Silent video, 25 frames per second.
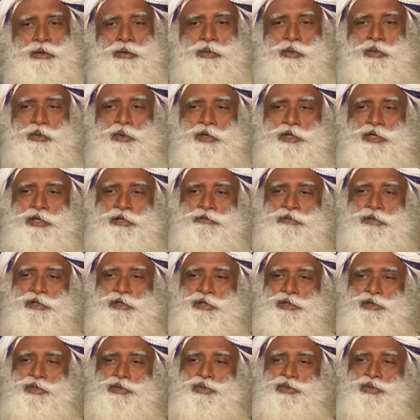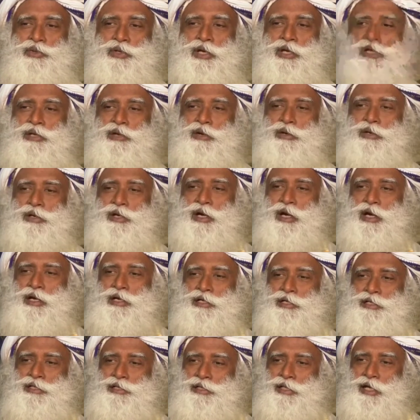whatever you cannot
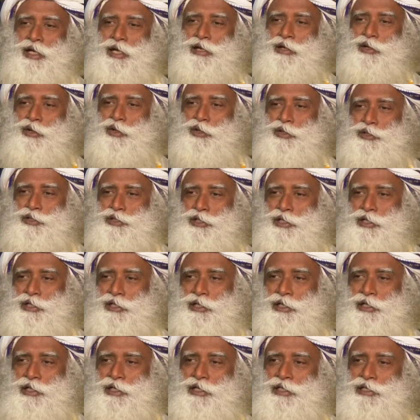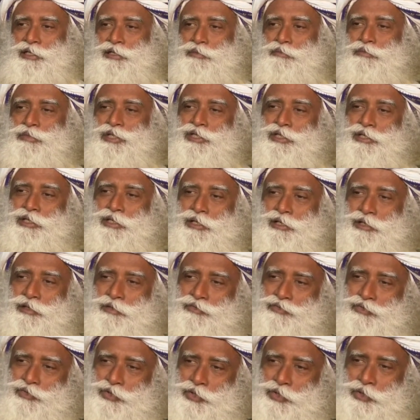understand logically is
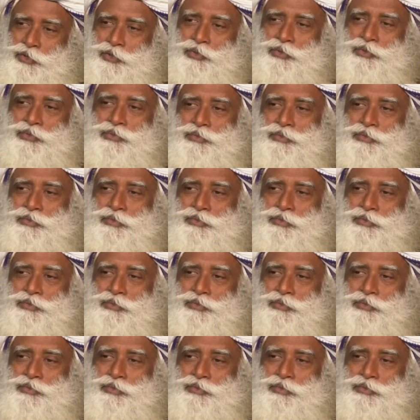mystical for you.